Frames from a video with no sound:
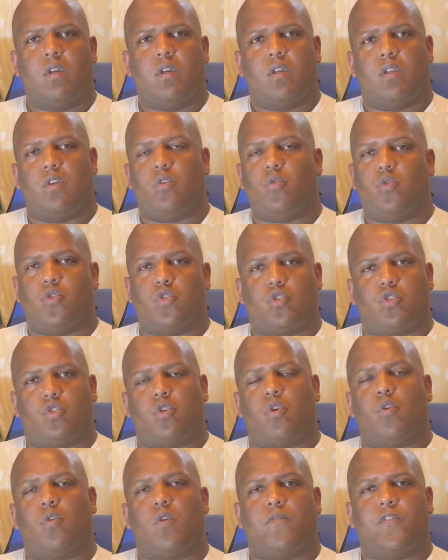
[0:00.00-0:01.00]
you
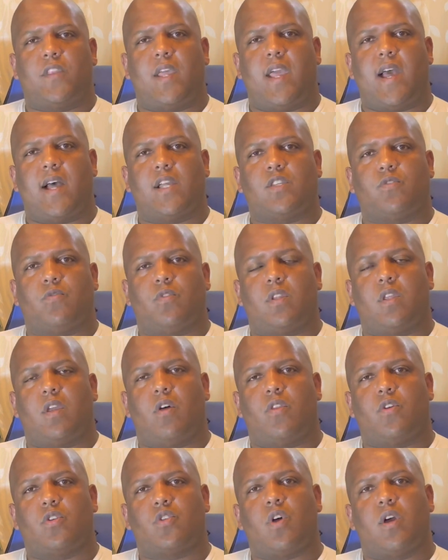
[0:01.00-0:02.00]
turn off the ads for the
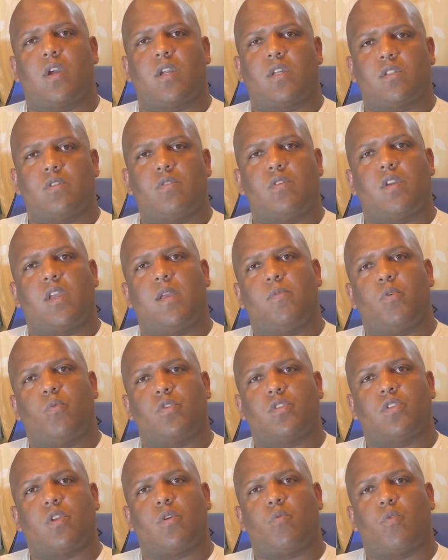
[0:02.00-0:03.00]
other targets. You keep the
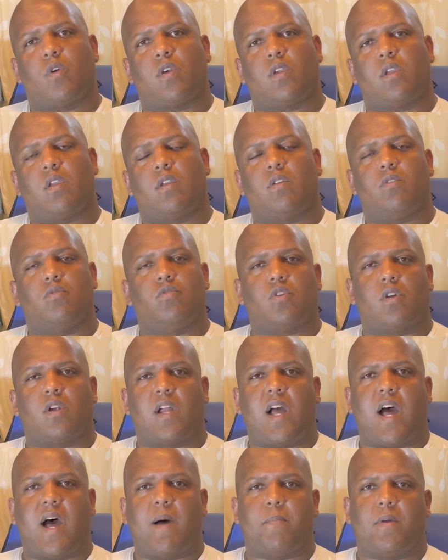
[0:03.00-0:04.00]
ones that are working. You start
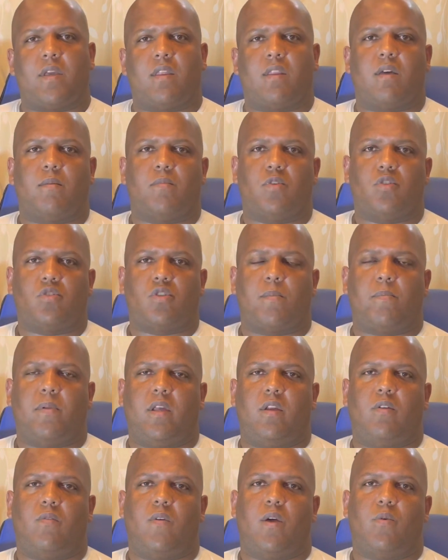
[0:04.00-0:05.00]
copying them. You start
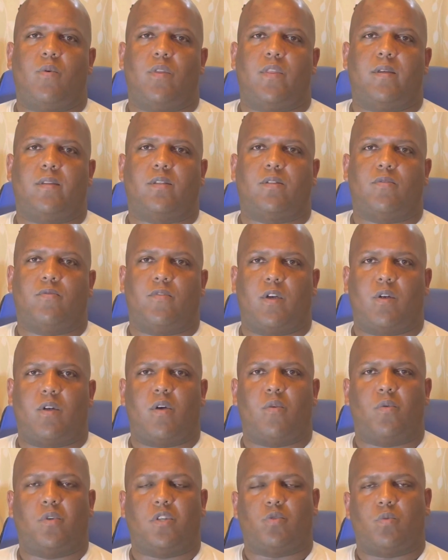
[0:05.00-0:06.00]
playing around with them to figure
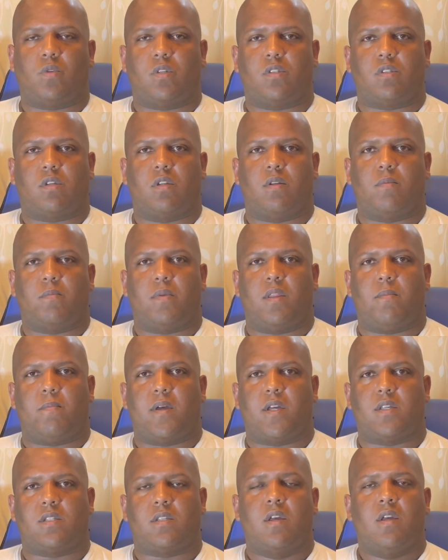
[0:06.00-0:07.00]
out which one is going to be the
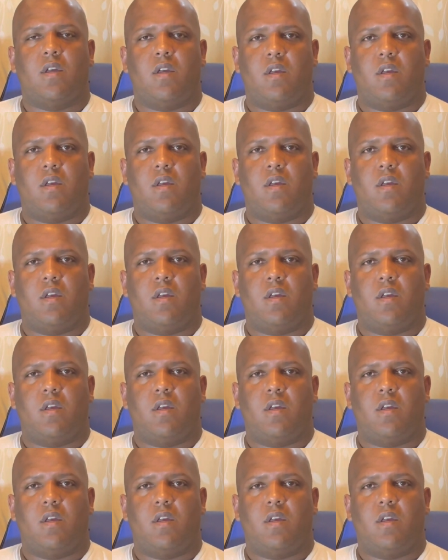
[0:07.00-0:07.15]
best.